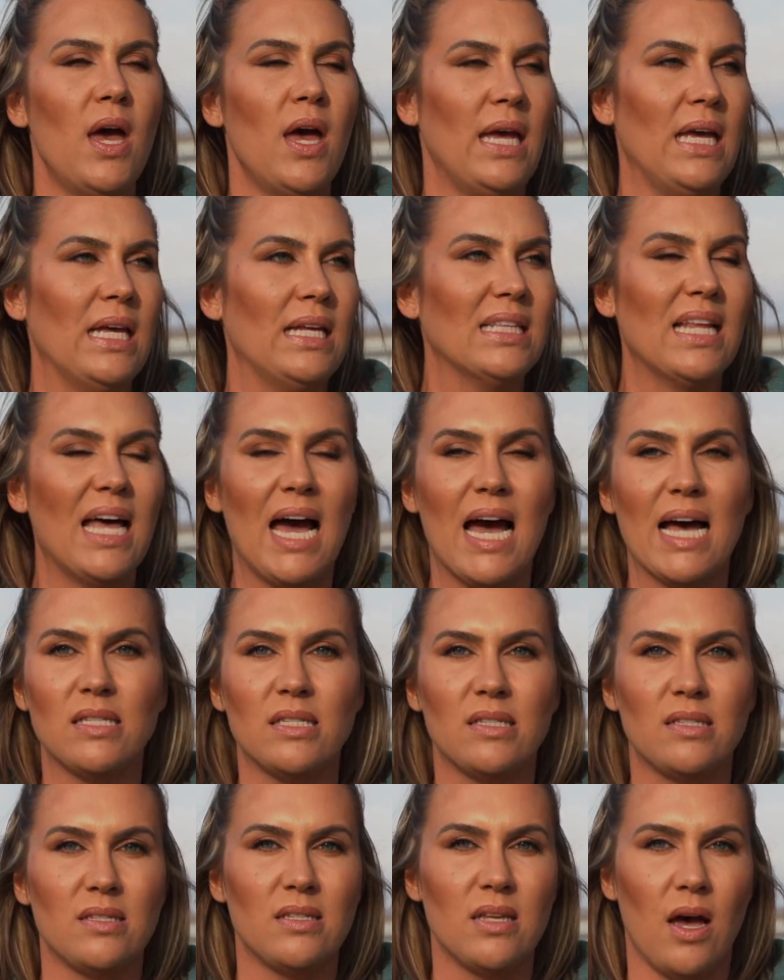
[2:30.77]
It
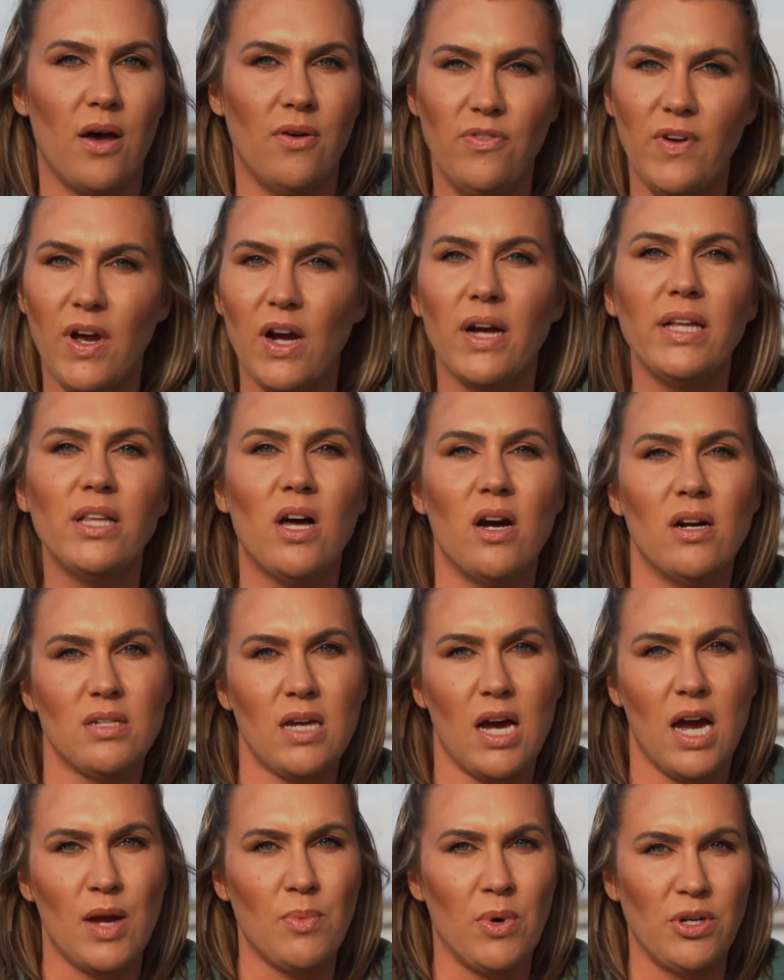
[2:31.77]
lasts a very long
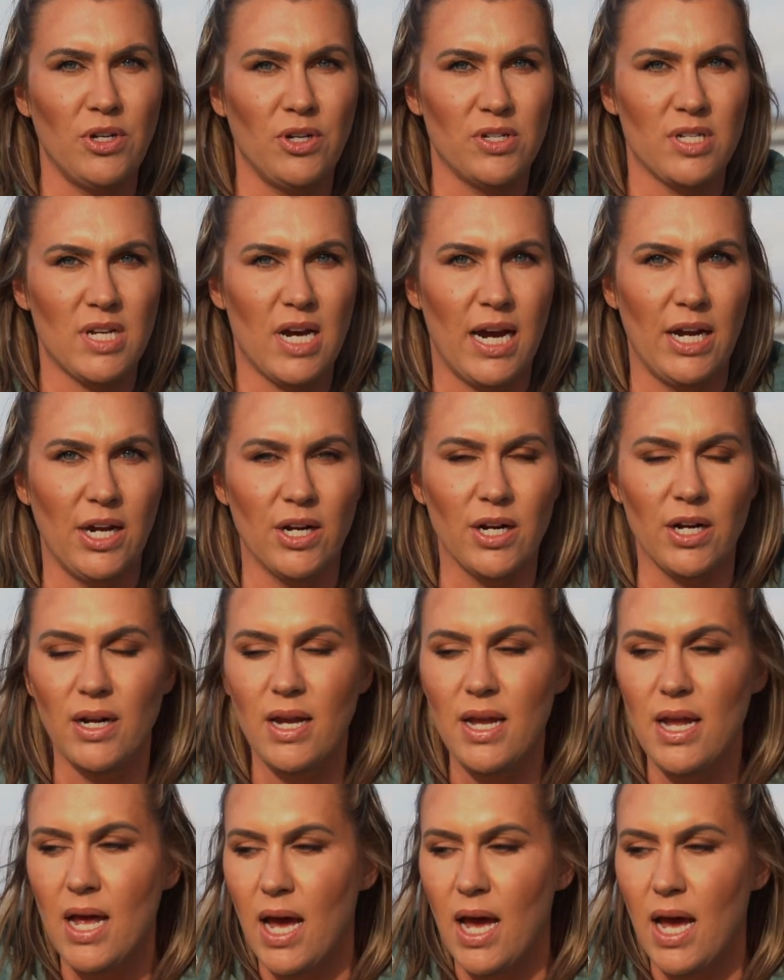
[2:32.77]
time on your tire.